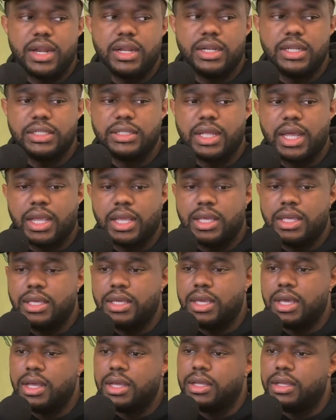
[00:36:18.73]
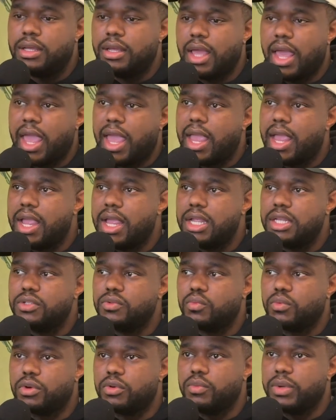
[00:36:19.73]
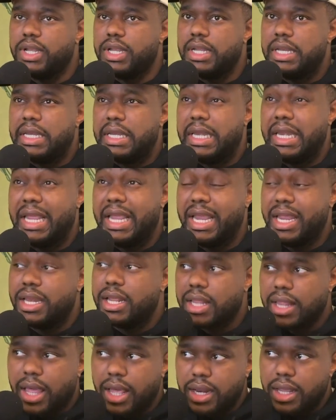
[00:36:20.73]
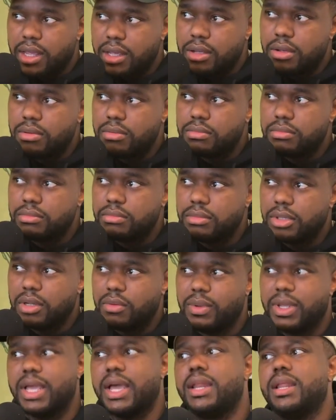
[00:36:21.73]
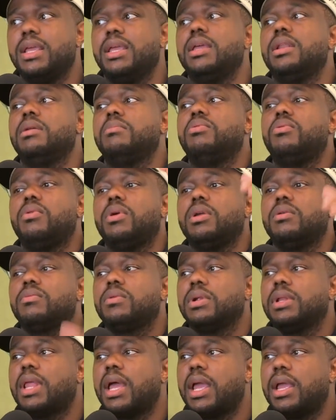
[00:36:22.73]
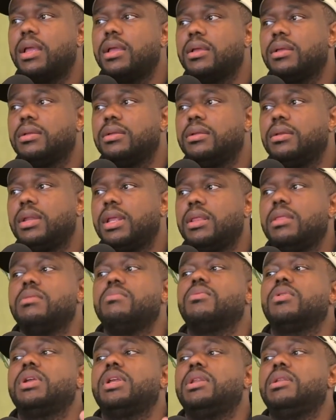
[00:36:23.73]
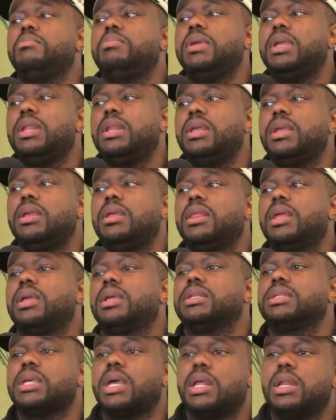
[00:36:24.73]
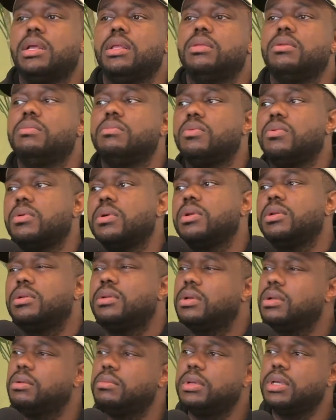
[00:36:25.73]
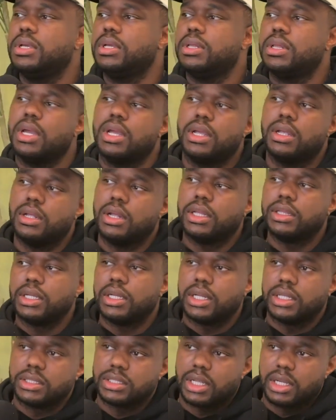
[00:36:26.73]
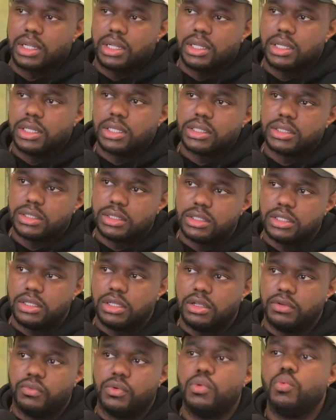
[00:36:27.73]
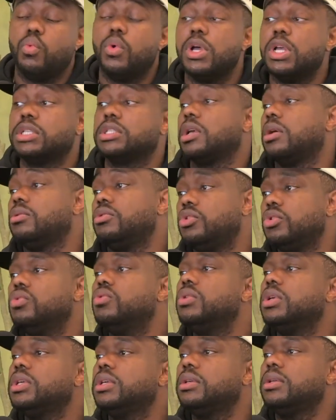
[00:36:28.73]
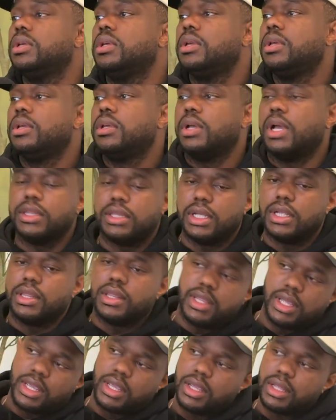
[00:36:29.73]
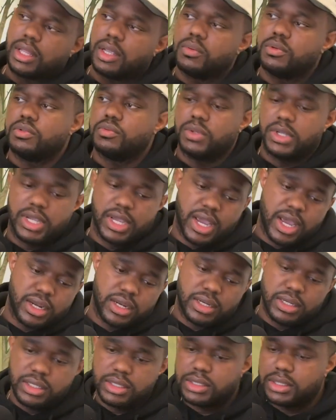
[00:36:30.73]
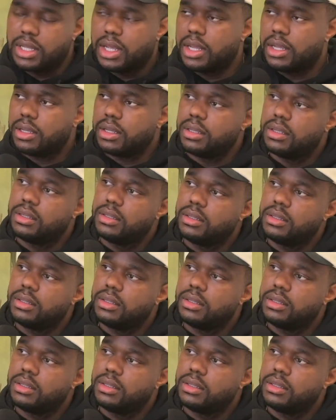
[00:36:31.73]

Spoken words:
of this like young age where we need a lot of help and we kind of in a point where like they're a little more independent, like it's kind of a little more, you know what I mean? Like I think it's like a good if we was gonna do it, I think then like once we get out of this like